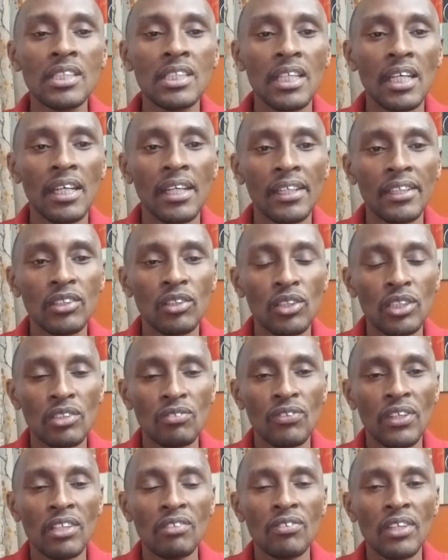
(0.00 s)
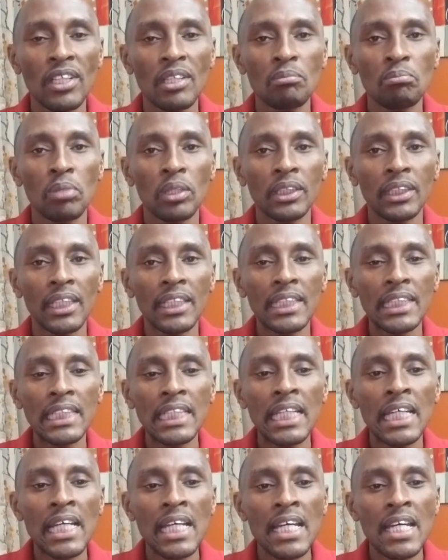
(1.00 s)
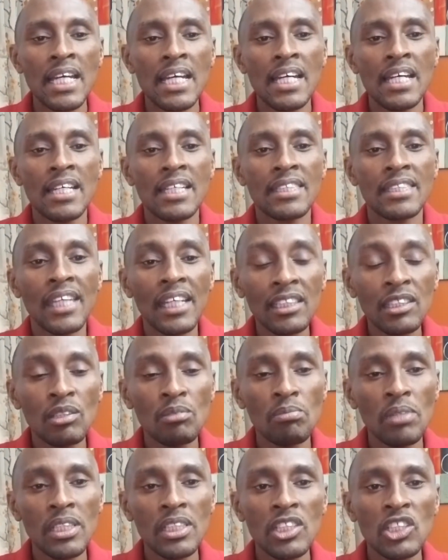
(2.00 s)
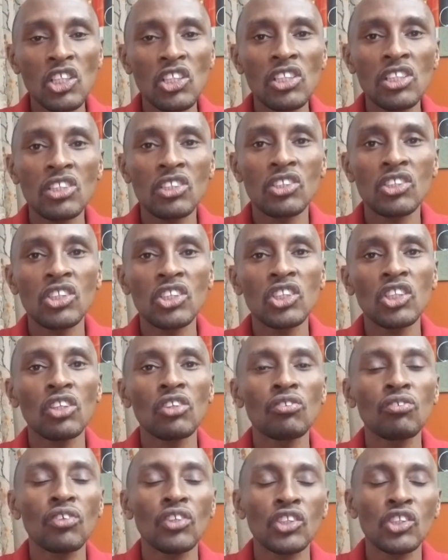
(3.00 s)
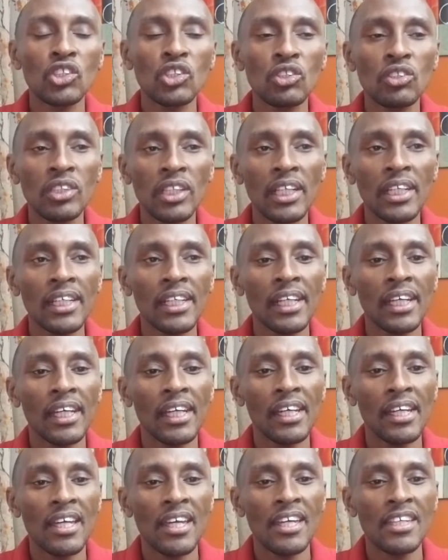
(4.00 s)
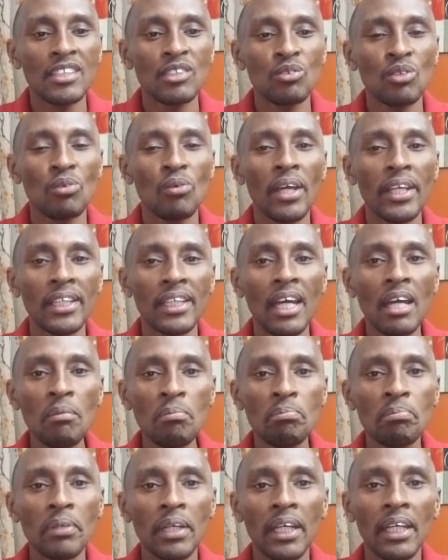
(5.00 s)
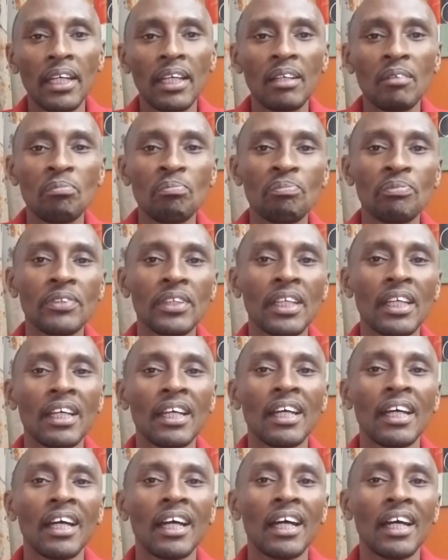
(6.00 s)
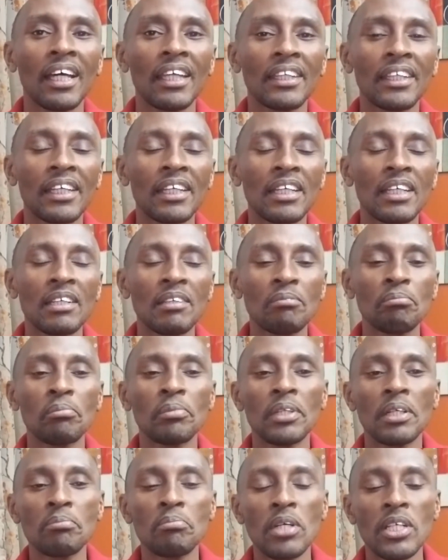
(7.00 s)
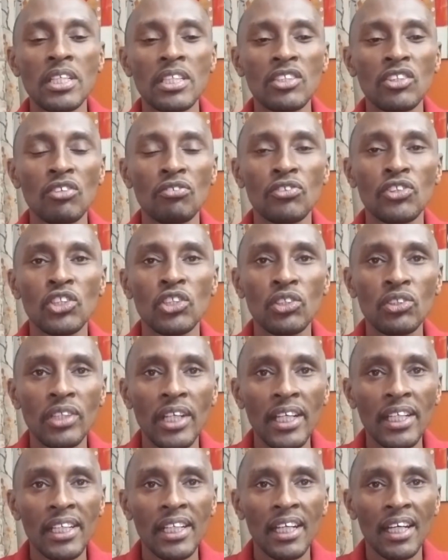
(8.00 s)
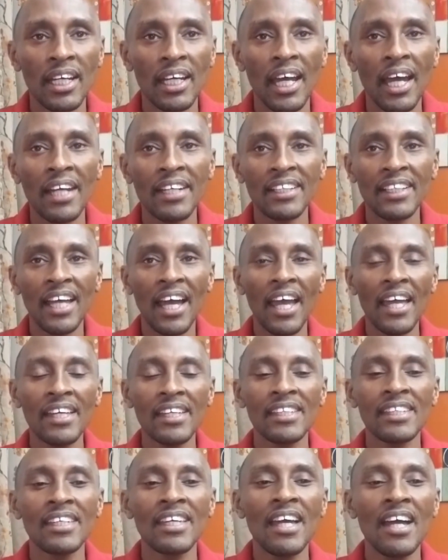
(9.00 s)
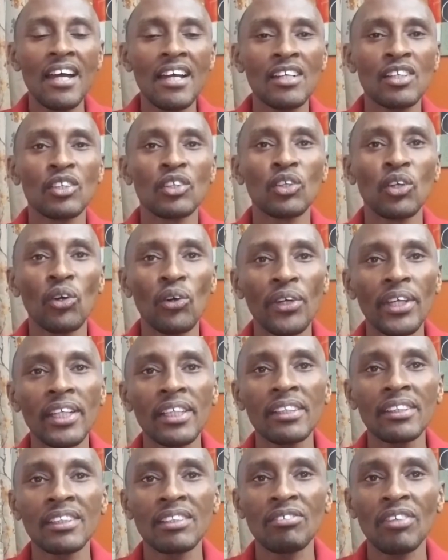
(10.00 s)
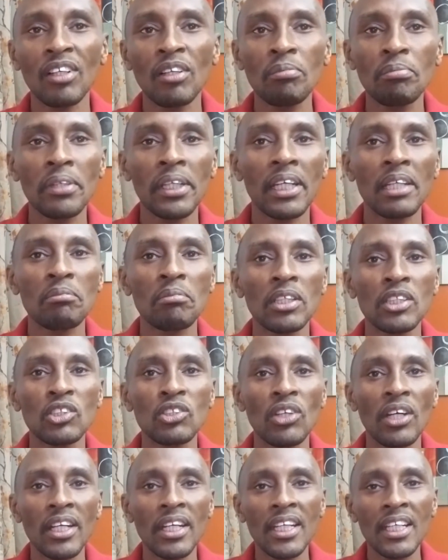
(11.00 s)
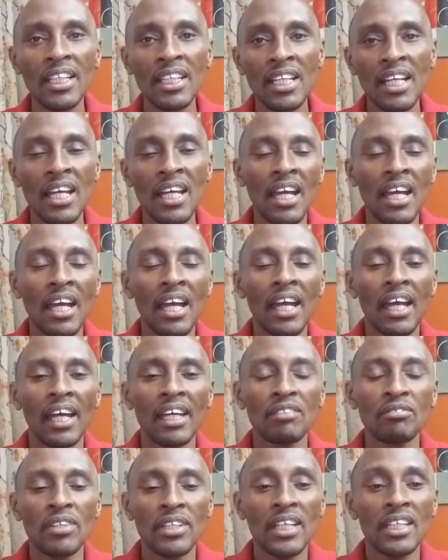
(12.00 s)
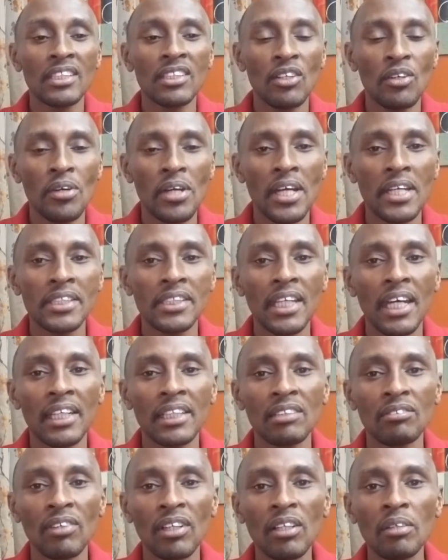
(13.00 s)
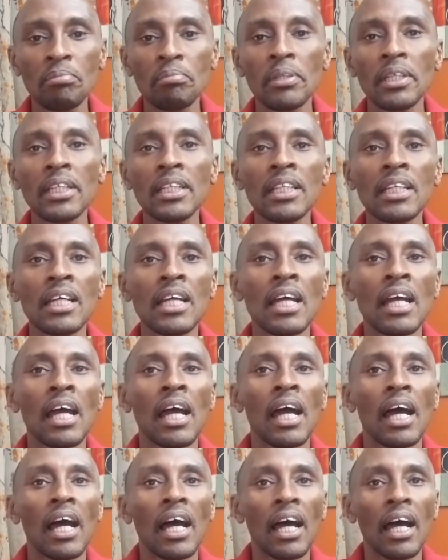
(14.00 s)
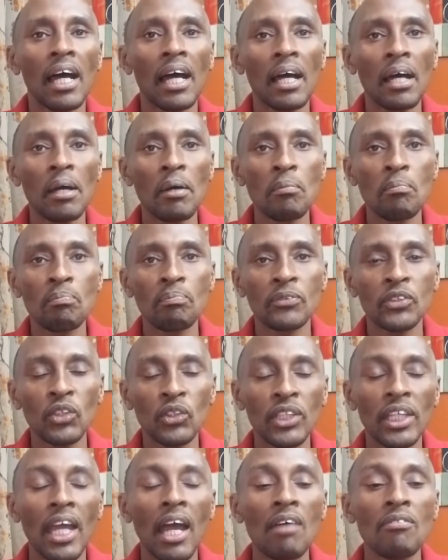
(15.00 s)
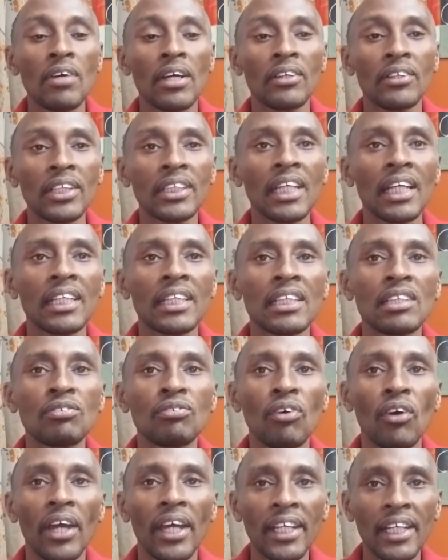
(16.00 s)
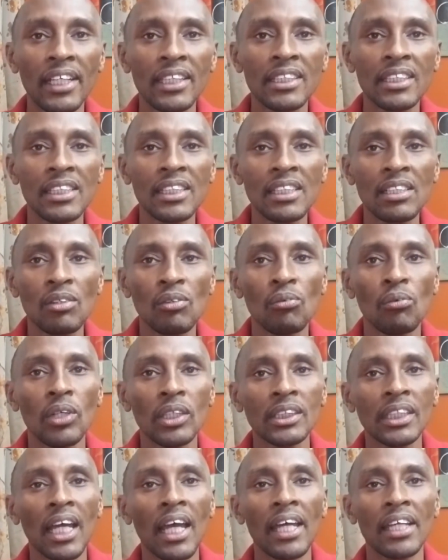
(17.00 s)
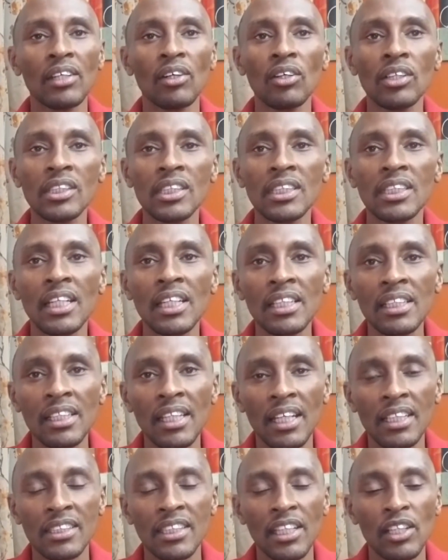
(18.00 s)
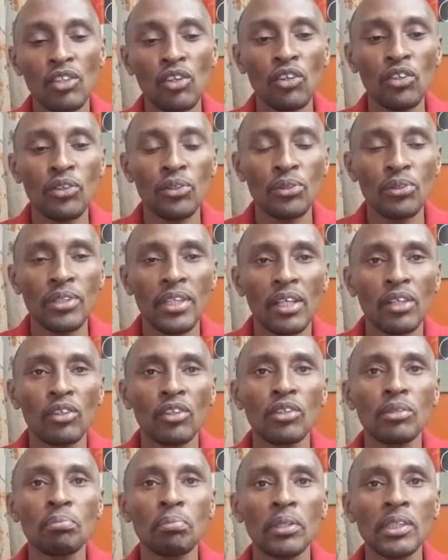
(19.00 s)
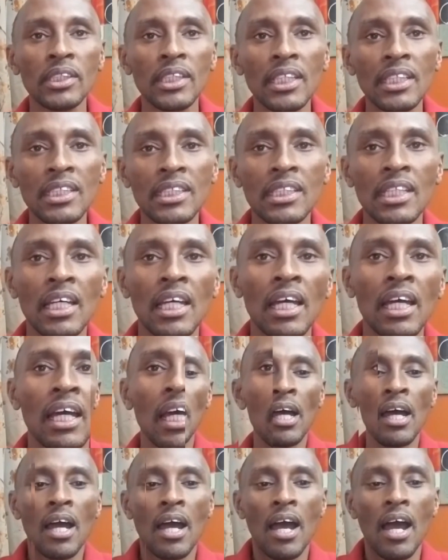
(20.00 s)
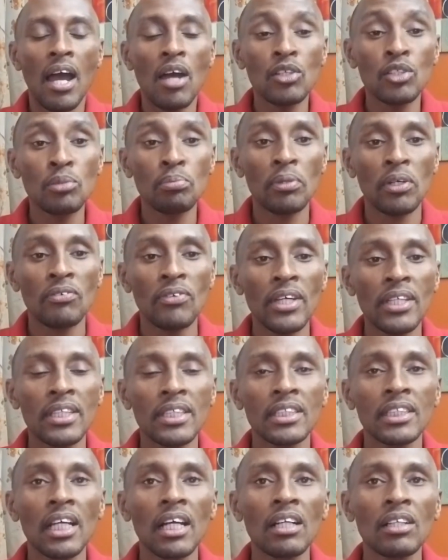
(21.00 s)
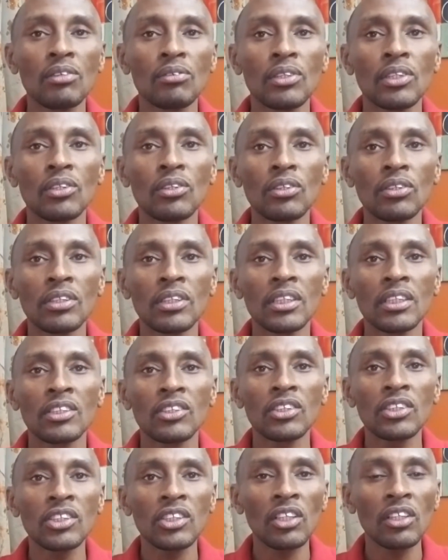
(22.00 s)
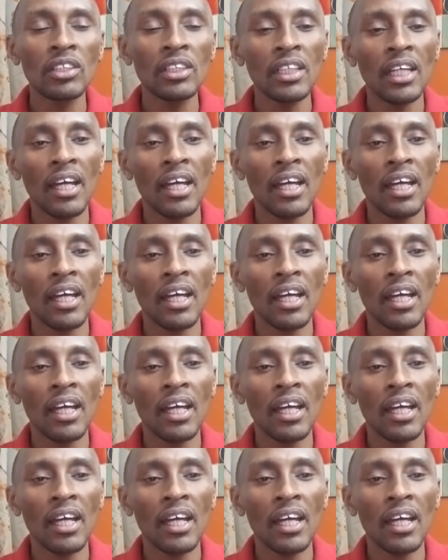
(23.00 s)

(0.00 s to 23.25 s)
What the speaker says: So it's very, very important. Just to mention nutrition for children as we wind up. The bodies of children are in high gear, growing, developing, and maturing, and various organs are developing. So they have a greater need for energy, water, and oxygen as they go through the growth process. How to provide the child with good nutrition.